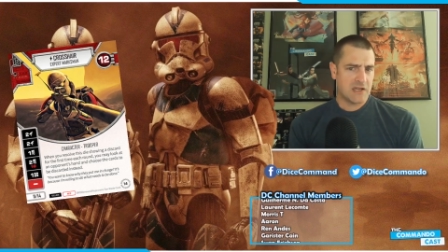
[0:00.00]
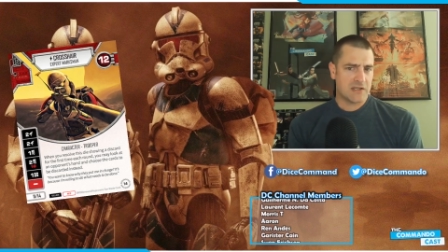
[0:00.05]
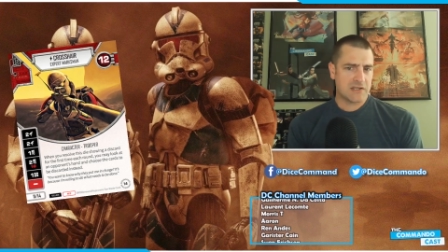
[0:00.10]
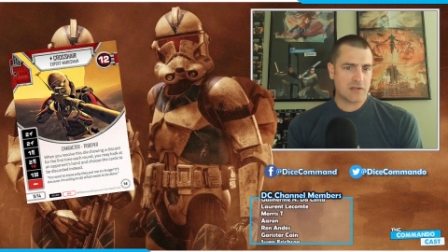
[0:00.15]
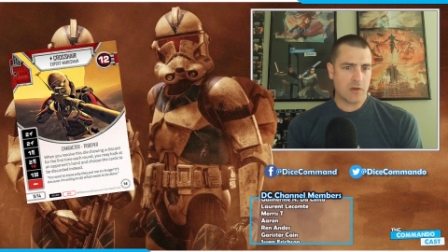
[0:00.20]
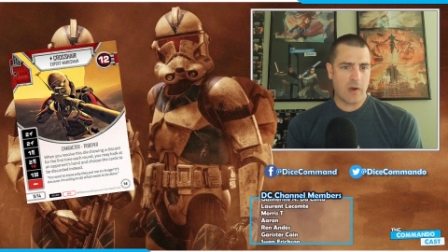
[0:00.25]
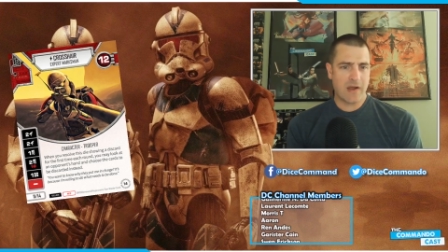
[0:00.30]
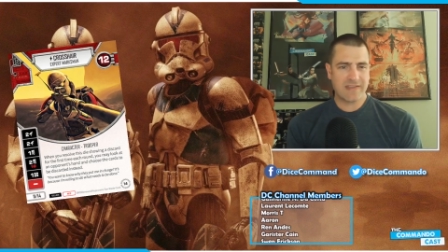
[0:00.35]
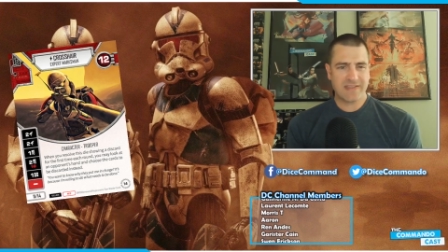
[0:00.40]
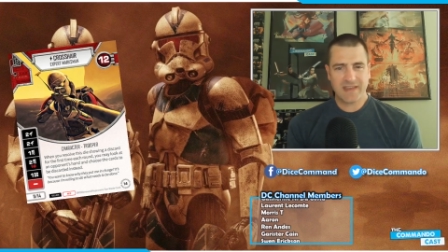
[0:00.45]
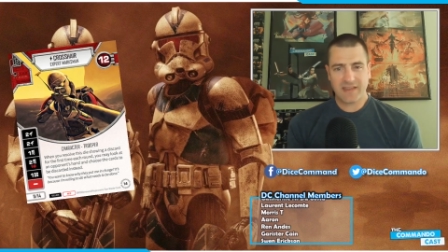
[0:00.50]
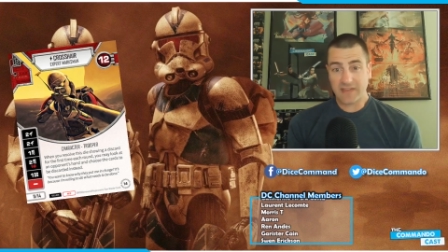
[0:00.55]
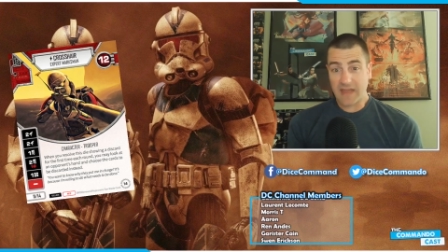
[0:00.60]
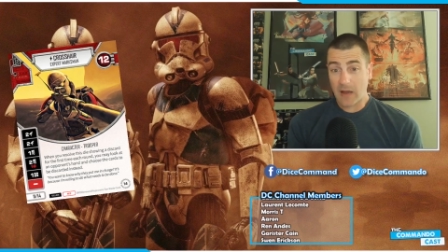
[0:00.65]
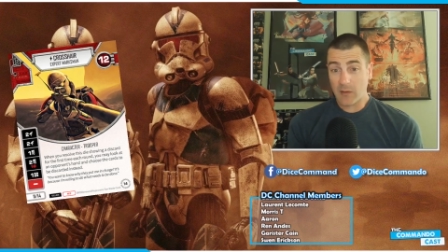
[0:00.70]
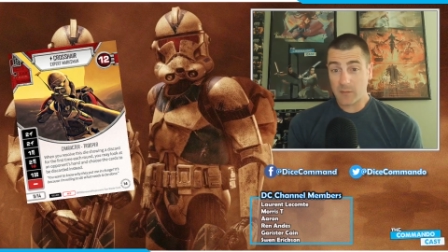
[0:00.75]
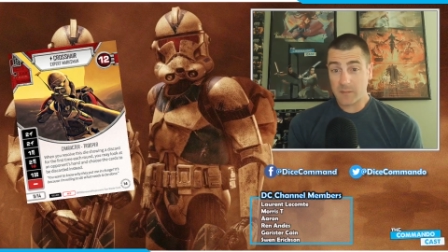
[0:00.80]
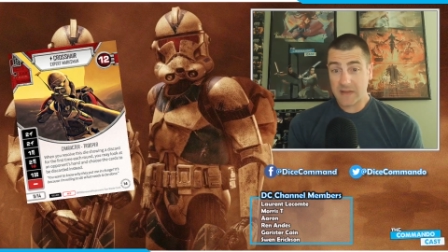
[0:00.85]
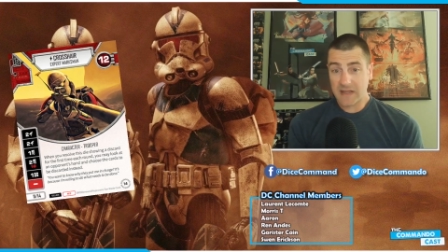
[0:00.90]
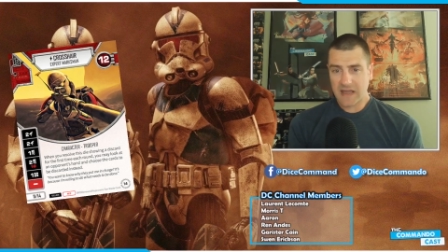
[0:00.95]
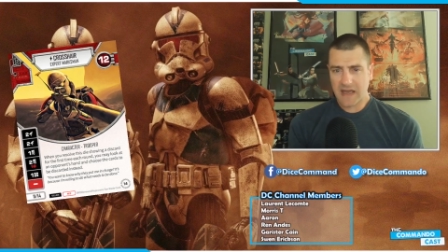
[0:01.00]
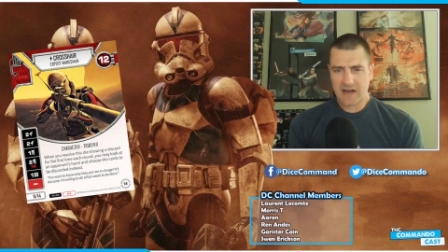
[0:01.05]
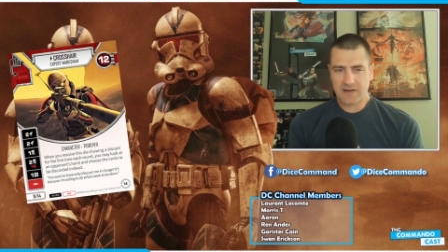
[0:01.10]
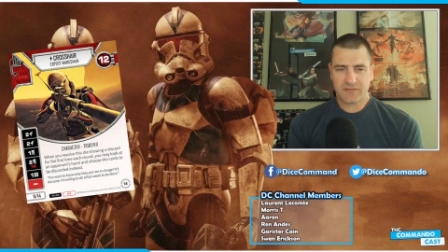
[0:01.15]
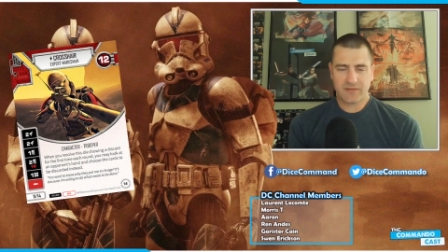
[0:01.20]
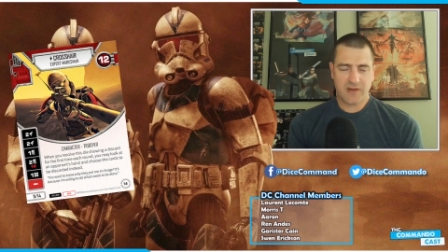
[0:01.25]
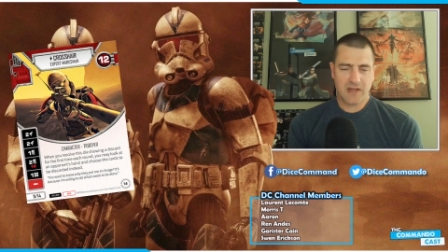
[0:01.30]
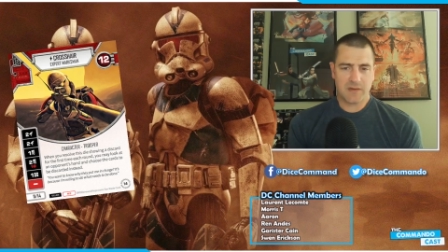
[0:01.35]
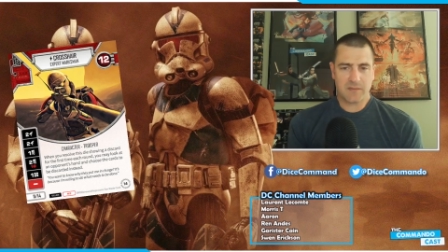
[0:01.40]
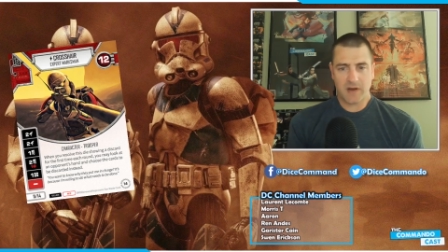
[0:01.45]
So I think that would be kind of
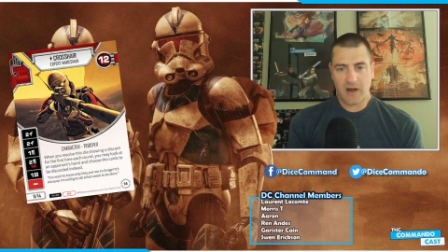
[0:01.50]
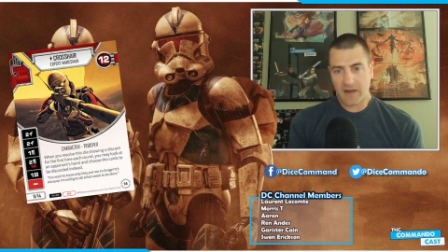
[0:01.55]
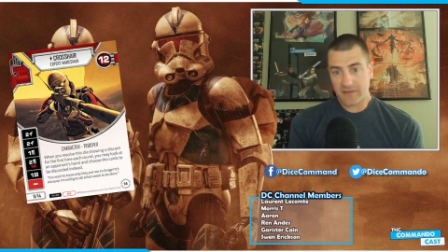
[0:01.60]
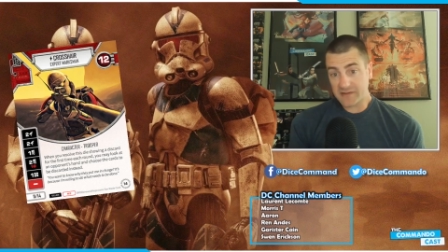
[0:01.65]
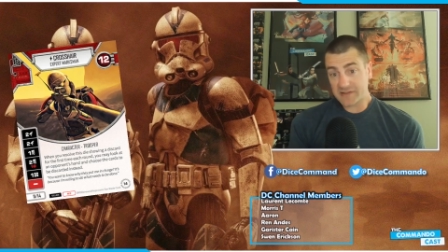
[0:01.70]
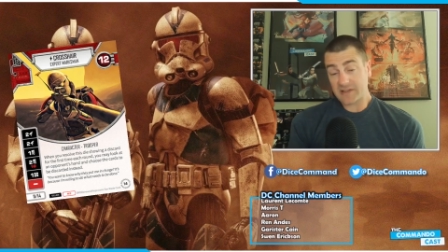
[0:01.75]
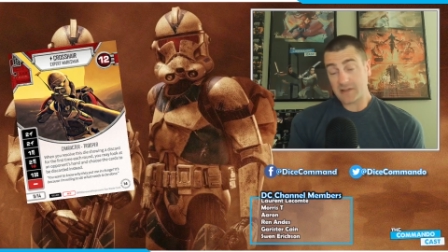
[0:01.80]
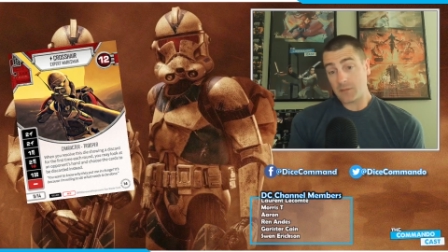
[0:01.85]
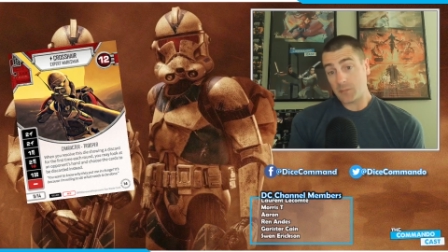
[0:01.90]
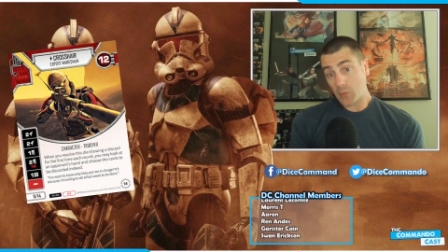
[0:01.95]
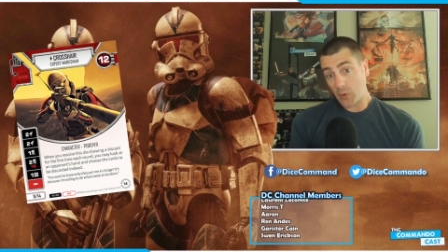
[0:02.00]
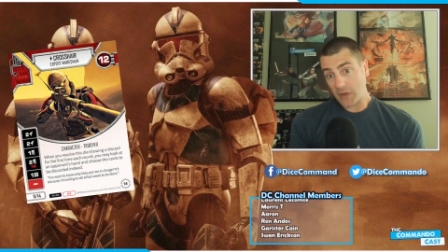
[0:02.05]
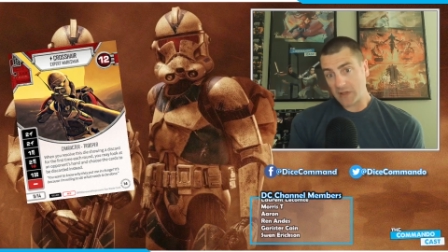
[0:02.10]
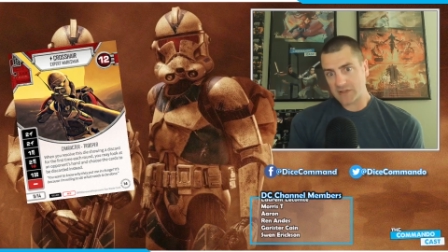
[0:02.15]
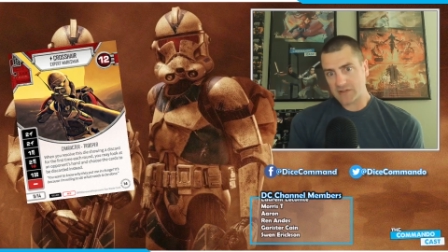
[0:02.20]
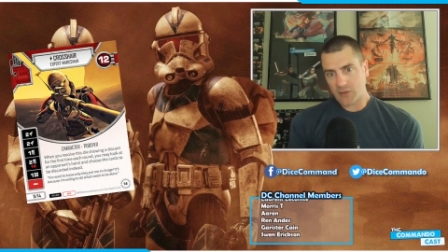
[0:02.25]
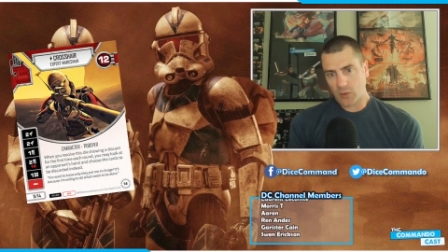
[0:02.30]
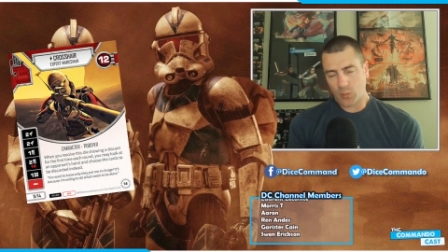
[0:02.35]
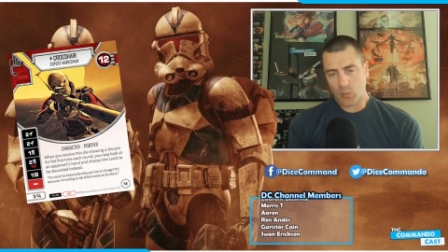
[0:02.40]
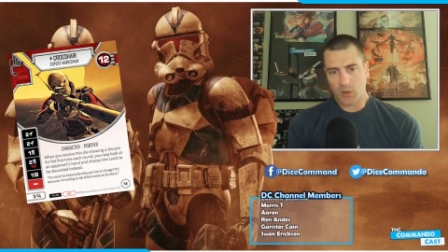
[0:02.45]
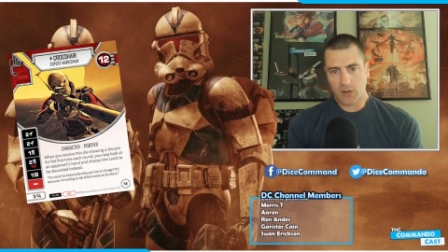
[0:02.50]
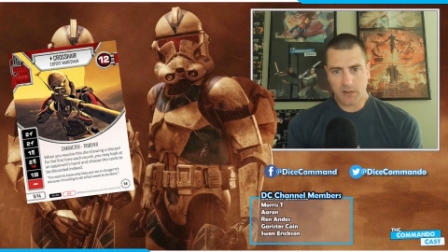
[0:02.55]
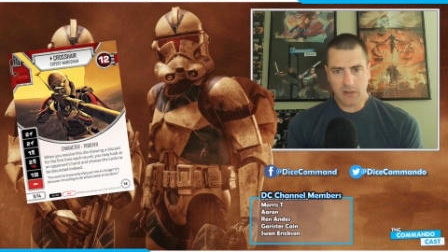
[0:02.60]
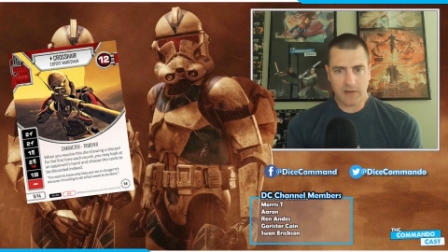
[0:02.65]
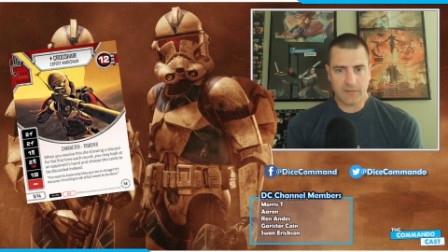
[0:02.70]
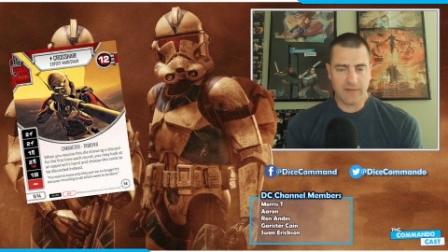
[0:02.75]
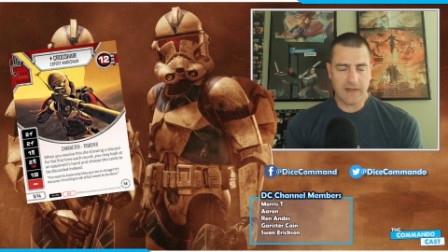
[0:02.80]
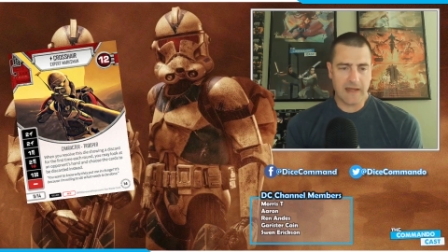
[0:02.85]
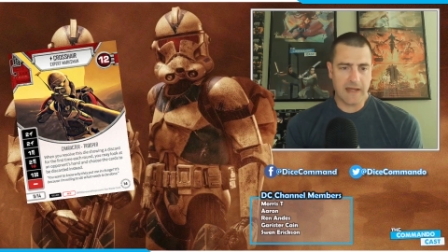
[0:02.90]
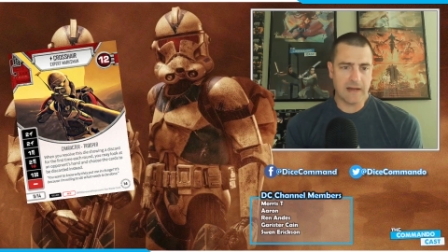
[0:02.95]
fun, but obviously the points don't work
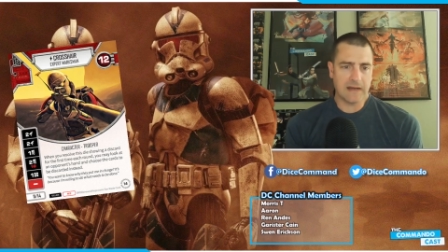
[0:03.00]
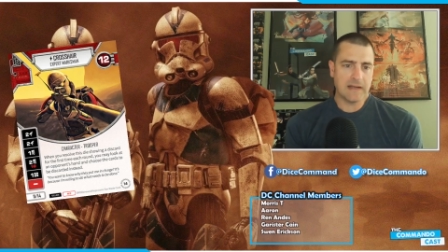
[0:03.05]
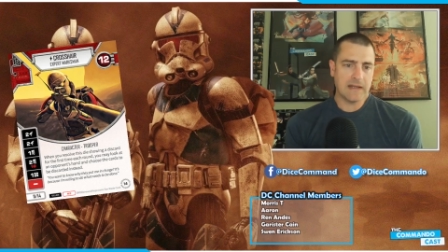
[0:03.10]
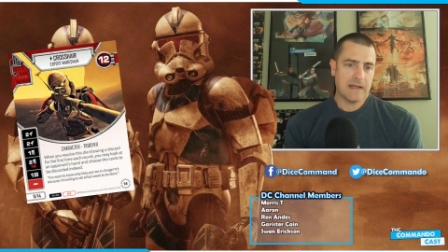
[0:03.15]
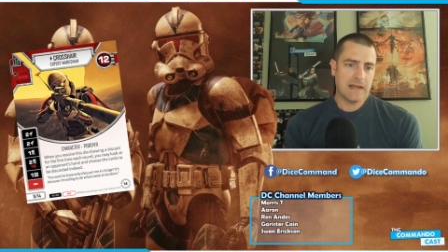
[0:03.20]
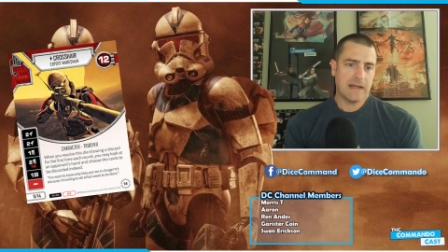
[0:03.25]
on that.